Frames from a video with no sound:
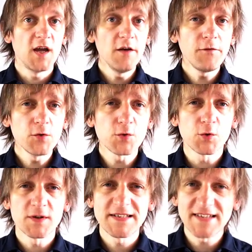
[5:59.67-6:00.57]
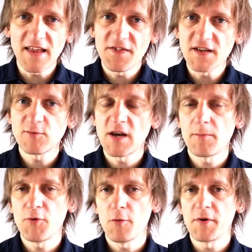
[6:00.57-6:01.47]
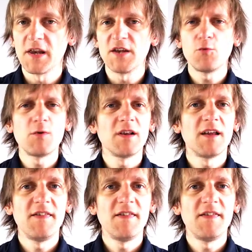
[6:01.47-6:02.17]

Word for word: If you set this one up properly, you will